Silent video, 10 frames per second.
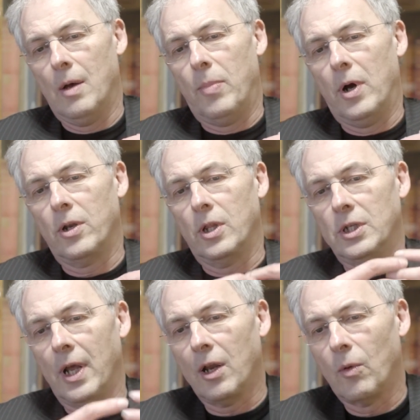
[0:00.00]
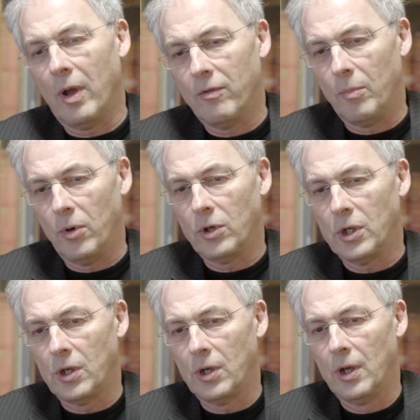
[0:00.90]
part of the second wave of
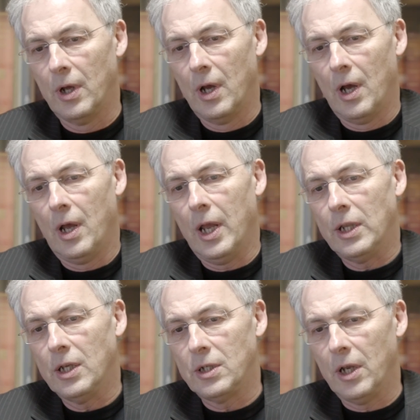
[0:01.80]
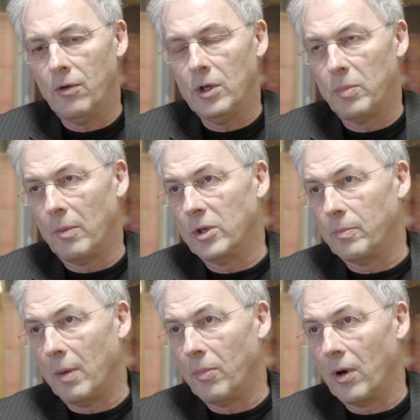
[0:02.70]
books in this series published
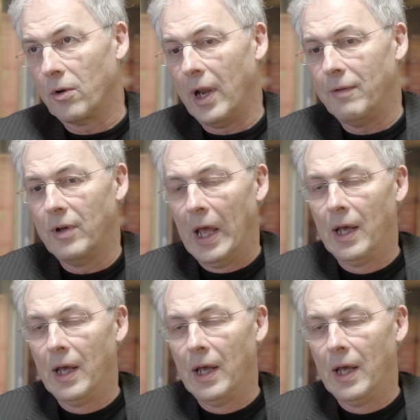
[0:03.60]
by Palgrave.